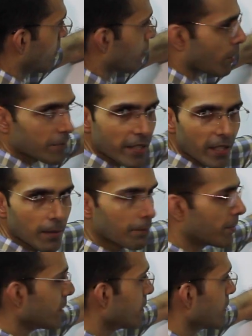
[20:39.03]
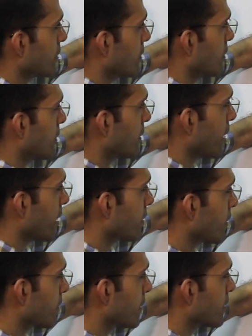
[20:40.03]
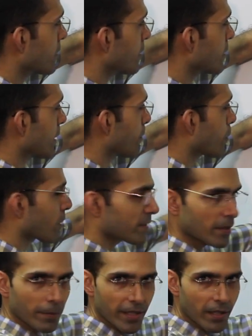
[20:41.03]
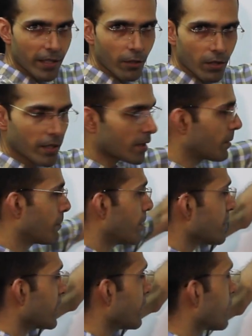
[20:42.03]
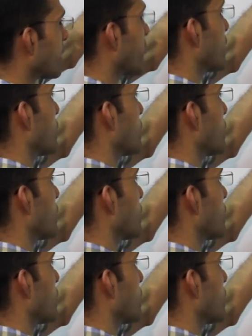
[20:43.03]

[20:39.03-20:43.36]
of the compass, take this distance approximately on a compass and try